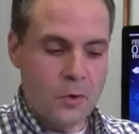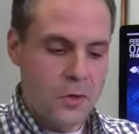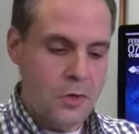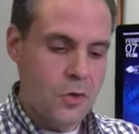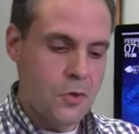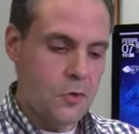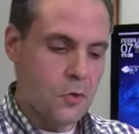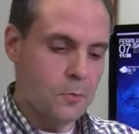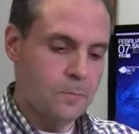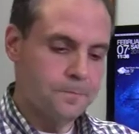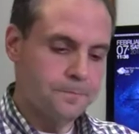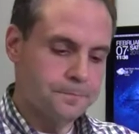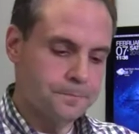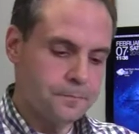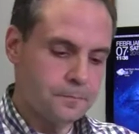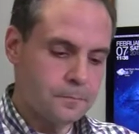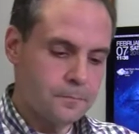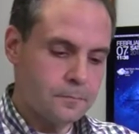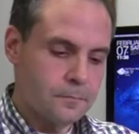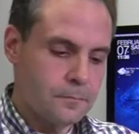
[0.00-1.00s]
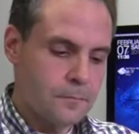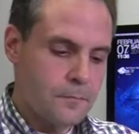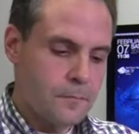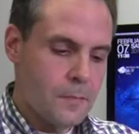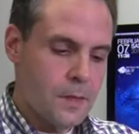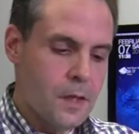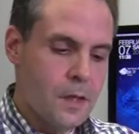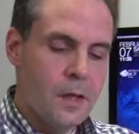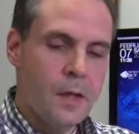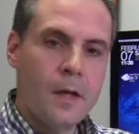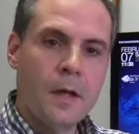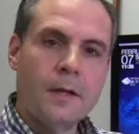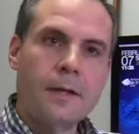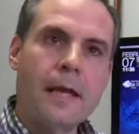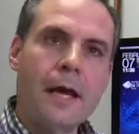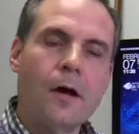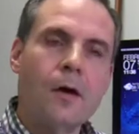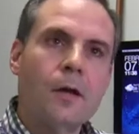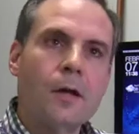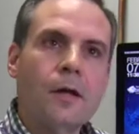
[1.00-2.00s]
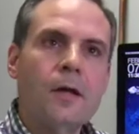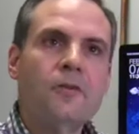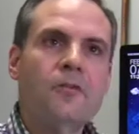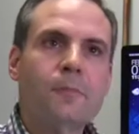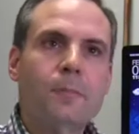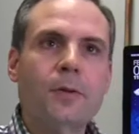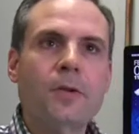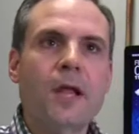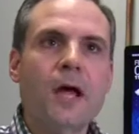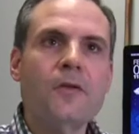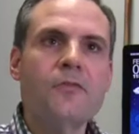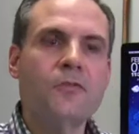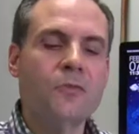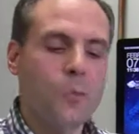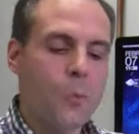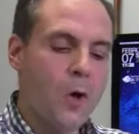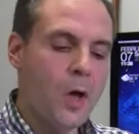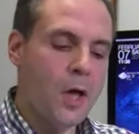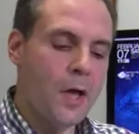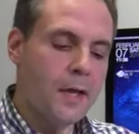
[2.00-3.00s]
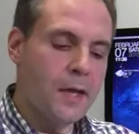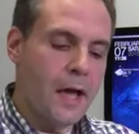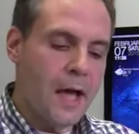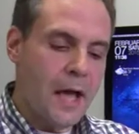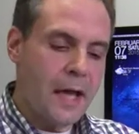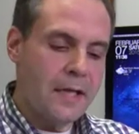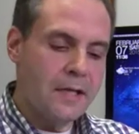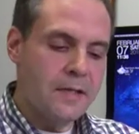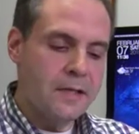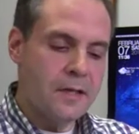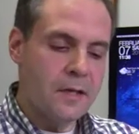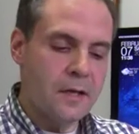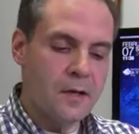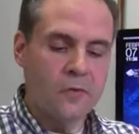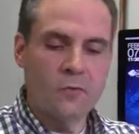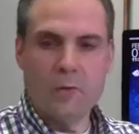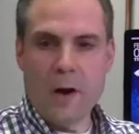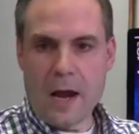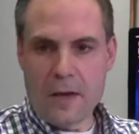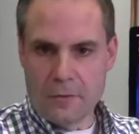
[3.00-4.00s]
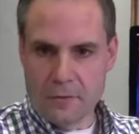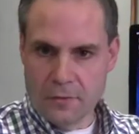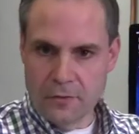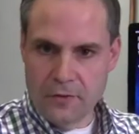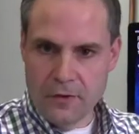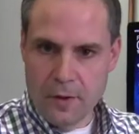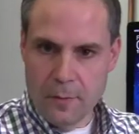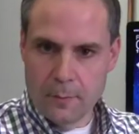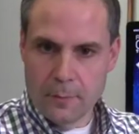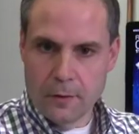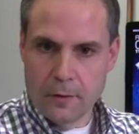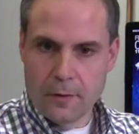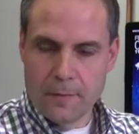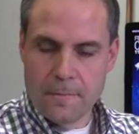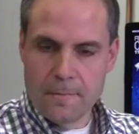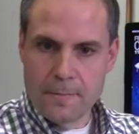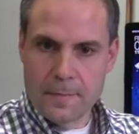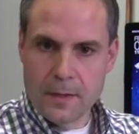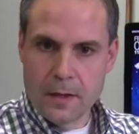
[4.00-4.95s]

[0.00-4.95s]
you. Now, his +1 idea is rather simple.